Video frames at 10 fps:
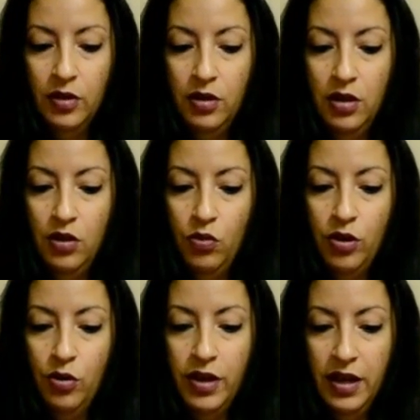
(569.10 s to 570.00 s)
And here we
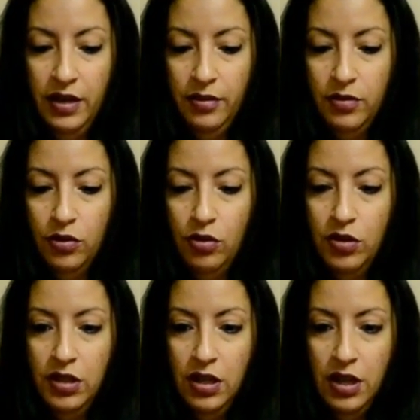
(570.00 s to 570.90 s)
go again. So you
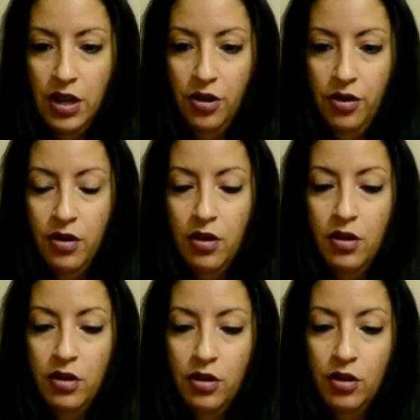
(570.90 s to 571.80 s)
see it here.
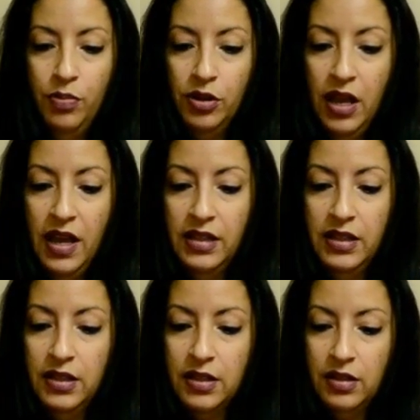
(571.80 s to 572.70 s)
You're going to put the
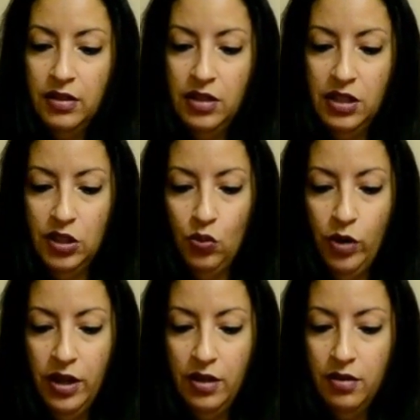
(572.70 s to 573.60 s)
ends this
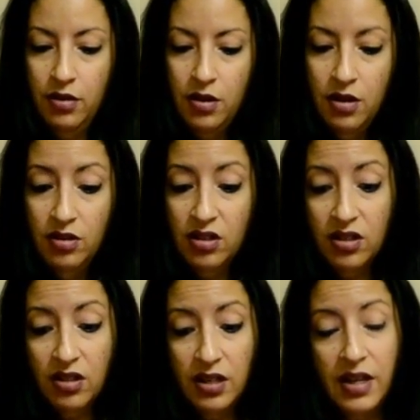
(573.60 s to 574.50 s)
way.
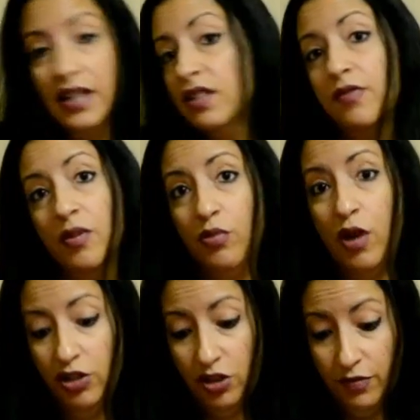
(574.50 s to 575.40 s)
This is a nice fun
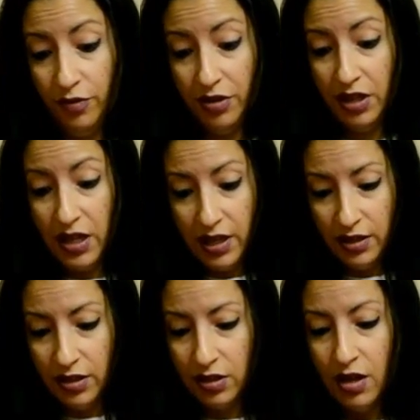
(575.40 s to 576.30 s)
project for the
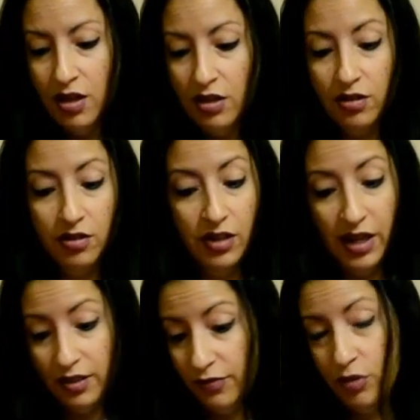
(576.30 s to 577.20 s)
kids. This is a
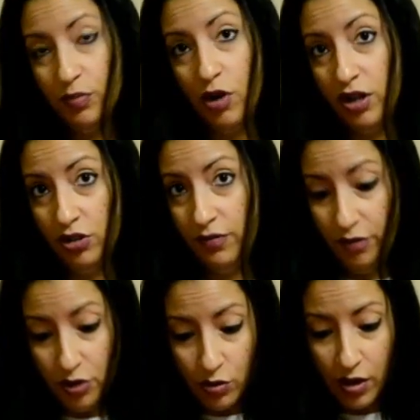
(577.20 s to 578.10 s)
nice fun project for
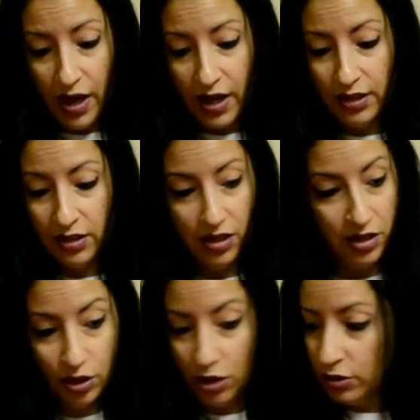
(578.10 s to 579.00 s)
you guys, the
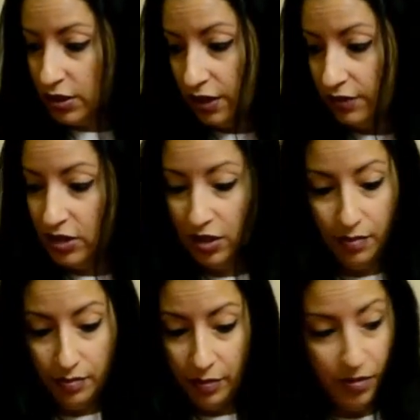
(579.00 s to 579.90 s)
adults. I've
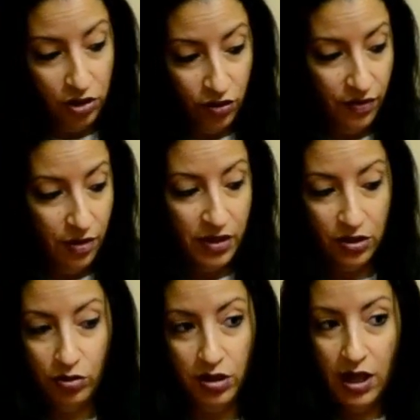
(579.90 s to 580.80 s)
done a bunch of them. As
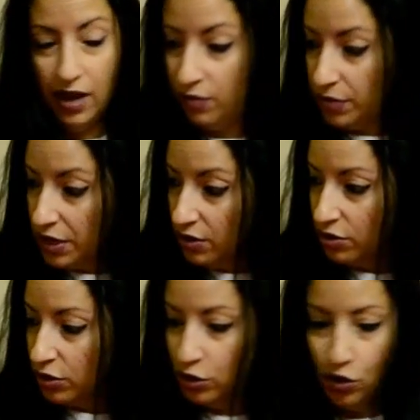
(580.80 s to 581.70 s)
you see, I have them here.
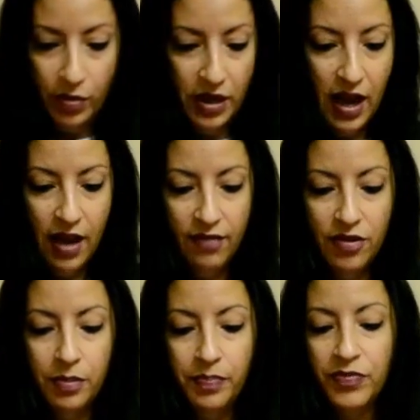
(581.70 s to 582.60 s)
The snowmen have
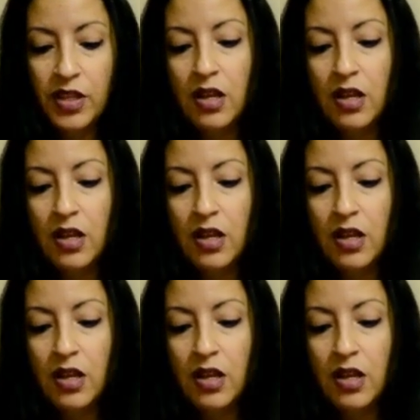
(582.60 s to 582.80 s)
them.